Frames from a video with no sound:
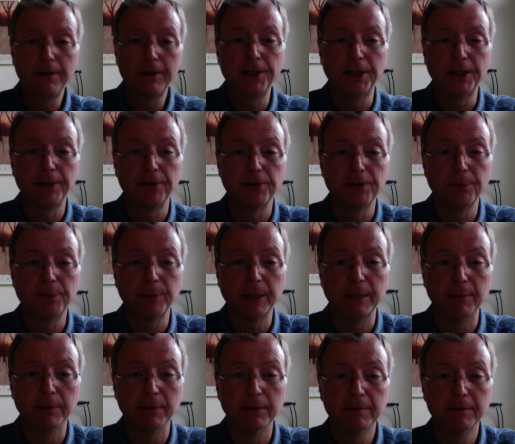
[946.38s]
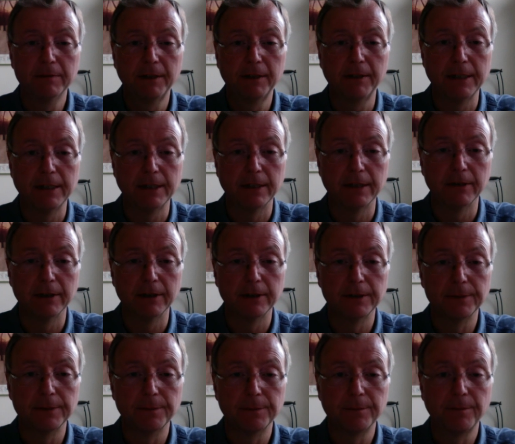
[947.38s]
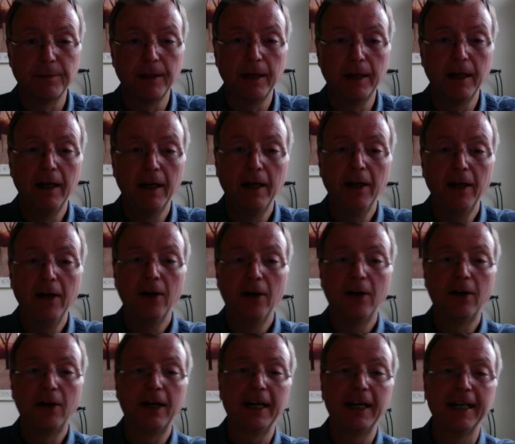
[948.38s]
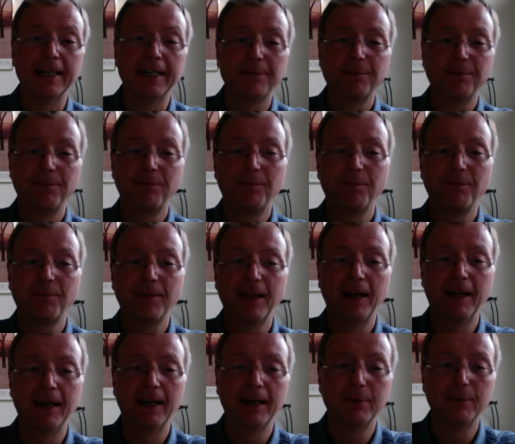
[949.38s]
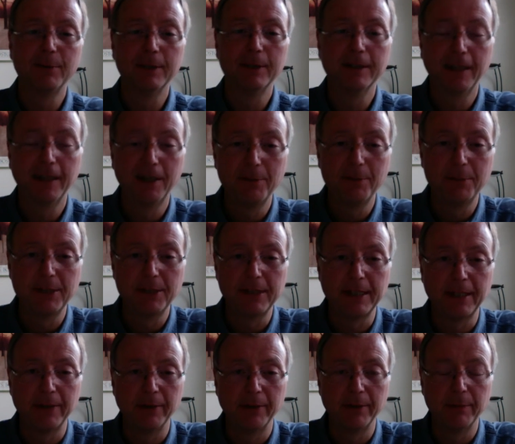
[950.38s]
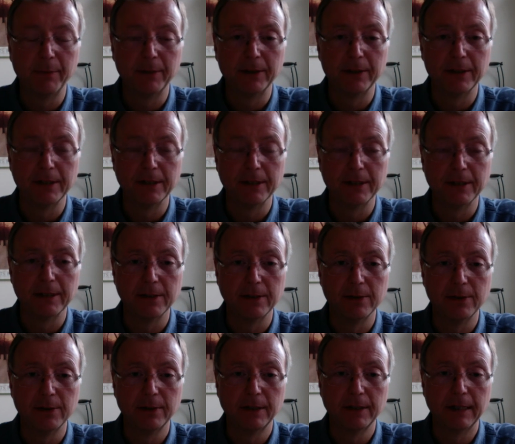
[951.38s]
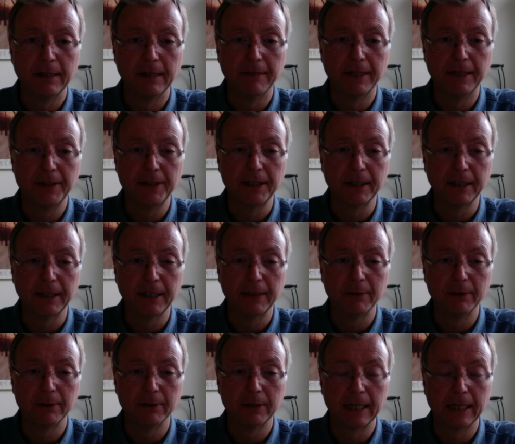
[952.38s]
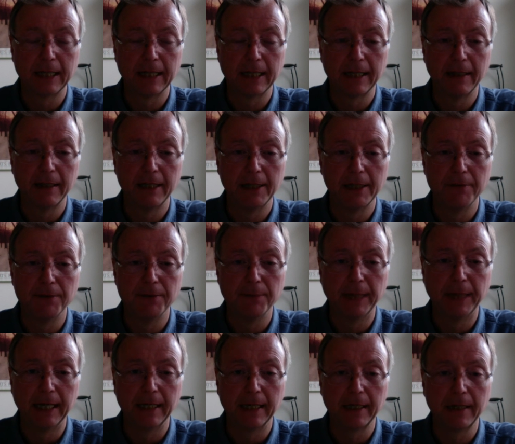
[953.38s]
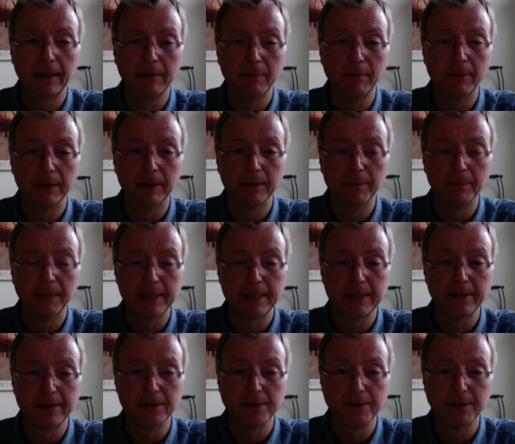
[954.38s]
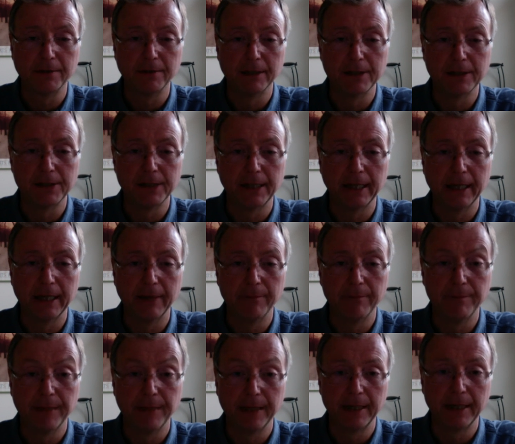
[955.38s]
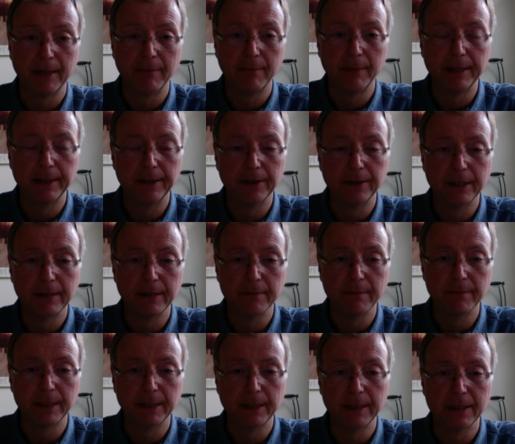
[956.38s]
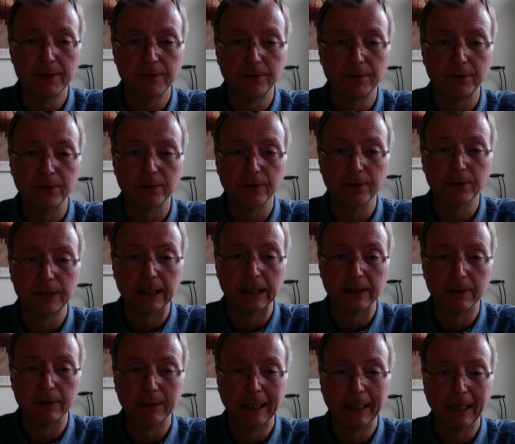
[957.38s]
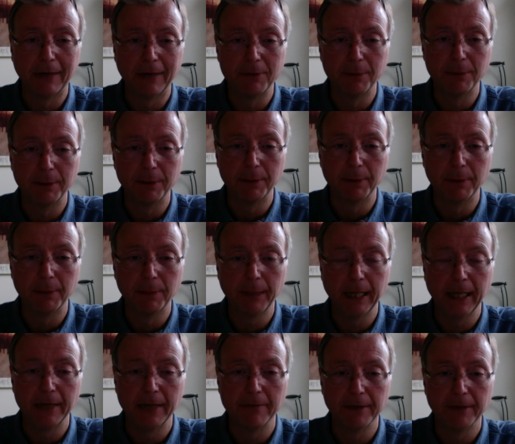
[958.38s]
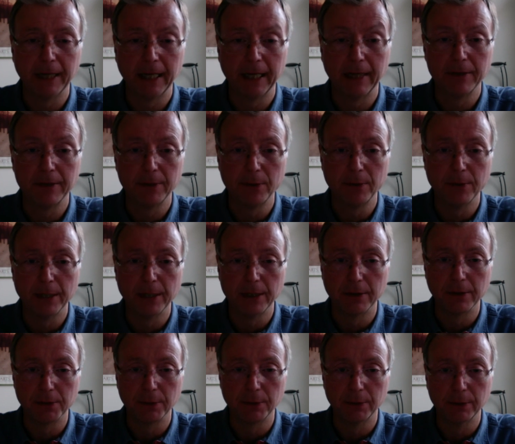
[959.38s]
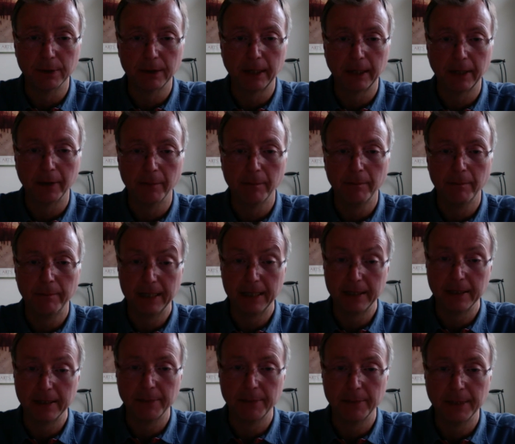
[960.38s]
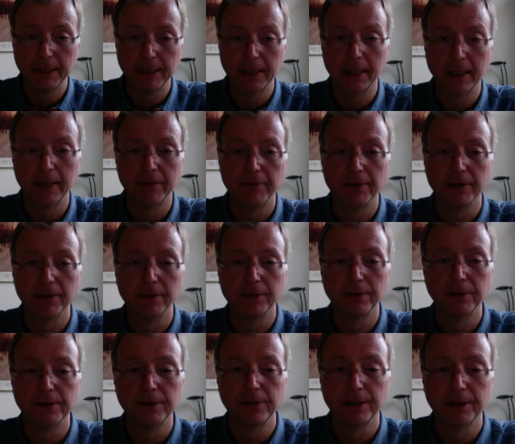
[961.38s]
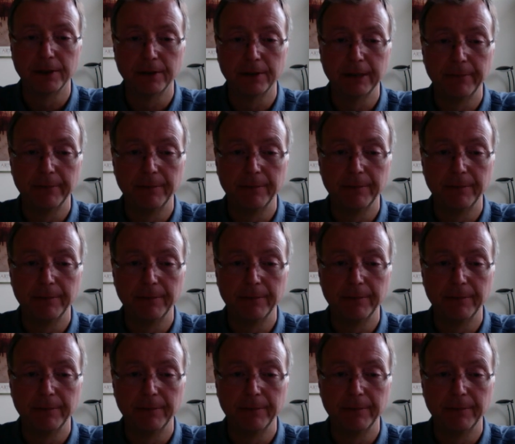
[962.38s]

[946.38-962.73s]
generous people, very generous. All right, I will hope to see you in person soon. Eventually we'll get our lives back, but best not to rush that, and that might not even be this fall, so we have to be prepared for that. Who knows what will come? Better to be safe though than sorry.